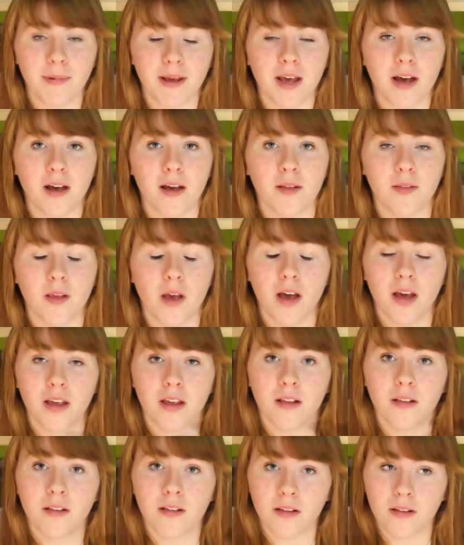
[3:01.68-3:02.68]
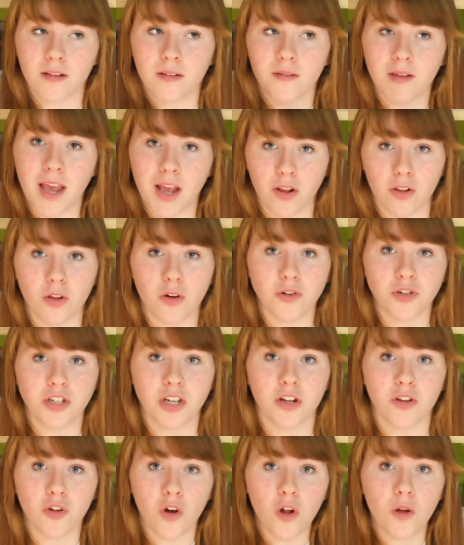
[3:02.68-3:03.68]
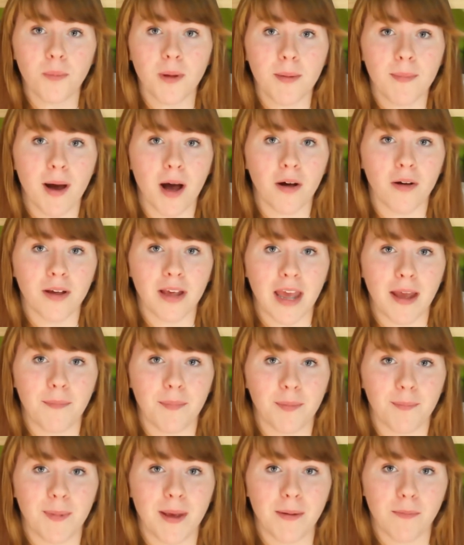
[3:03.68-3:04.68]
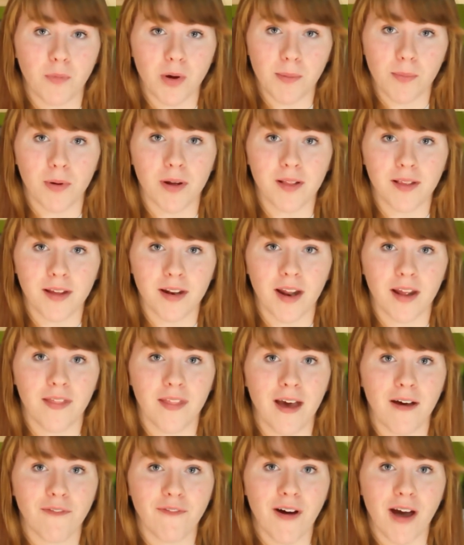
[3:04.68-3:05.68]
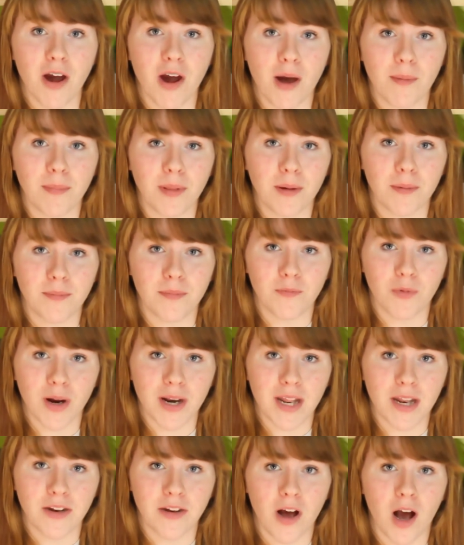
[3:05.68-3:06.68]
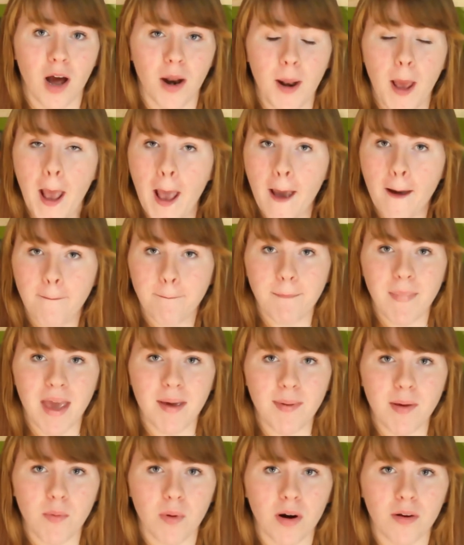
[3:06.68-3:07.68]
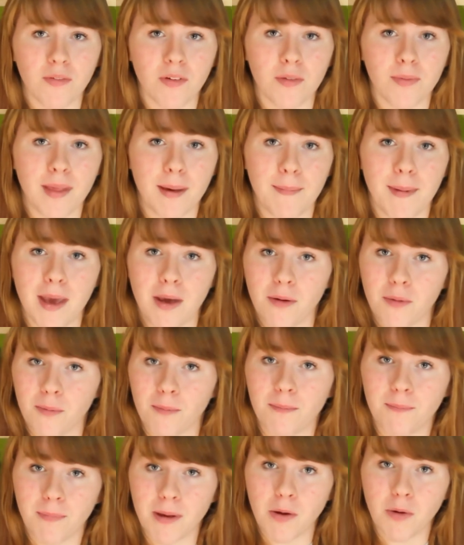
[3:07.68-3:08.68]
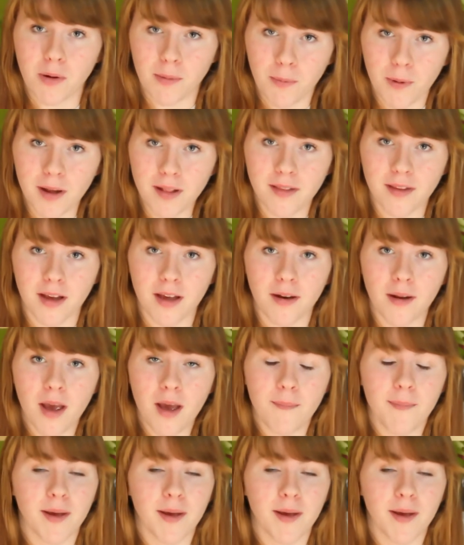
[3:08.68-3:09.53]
because a associate told me about games being reprinted, and that Fire Emblem Radiant Dawn may be one of them that may be reprinted,